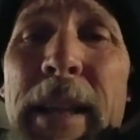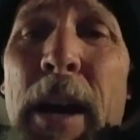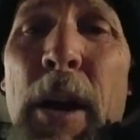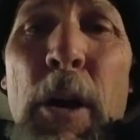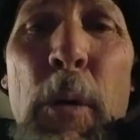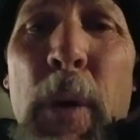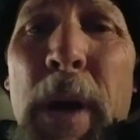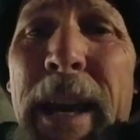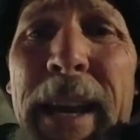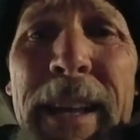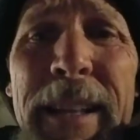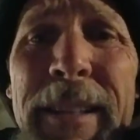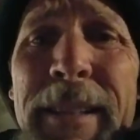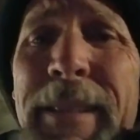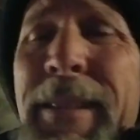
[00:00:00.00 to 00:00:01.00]
hour
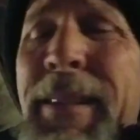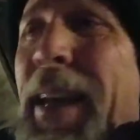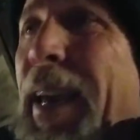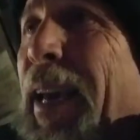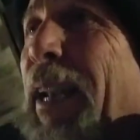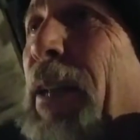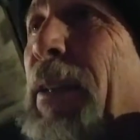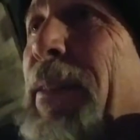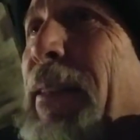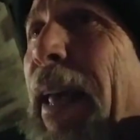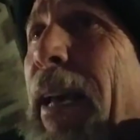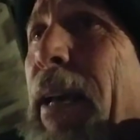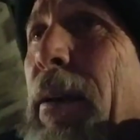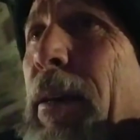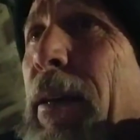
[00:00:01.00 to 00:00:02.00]
winds, and it's
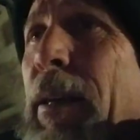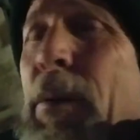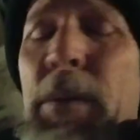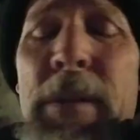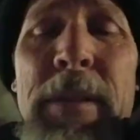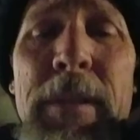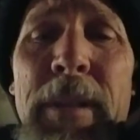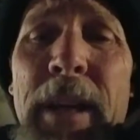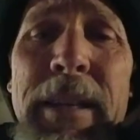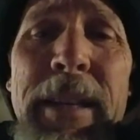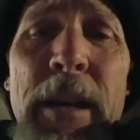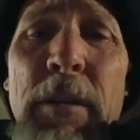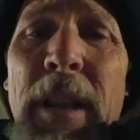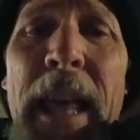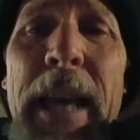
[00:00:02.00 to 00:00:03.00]
like, it was got
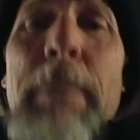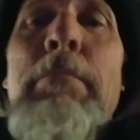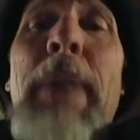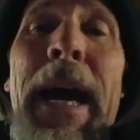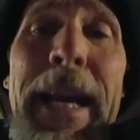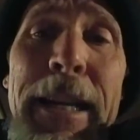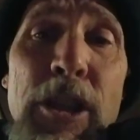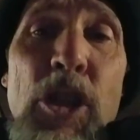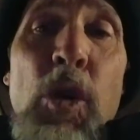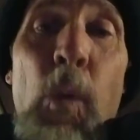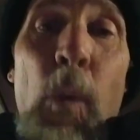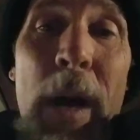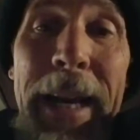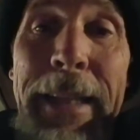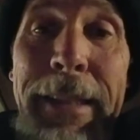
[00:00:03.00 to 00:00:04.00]
down to like minus
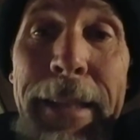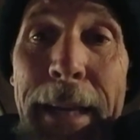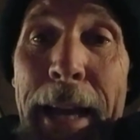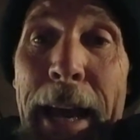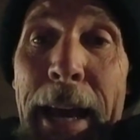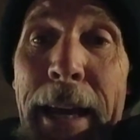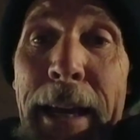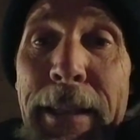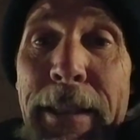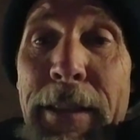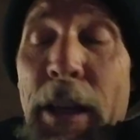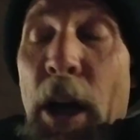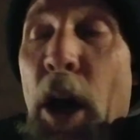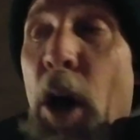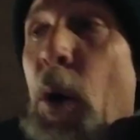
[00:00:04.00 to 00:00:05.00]
20 today.
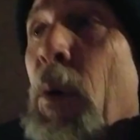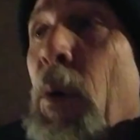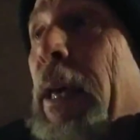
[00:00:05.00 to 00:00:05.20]
So,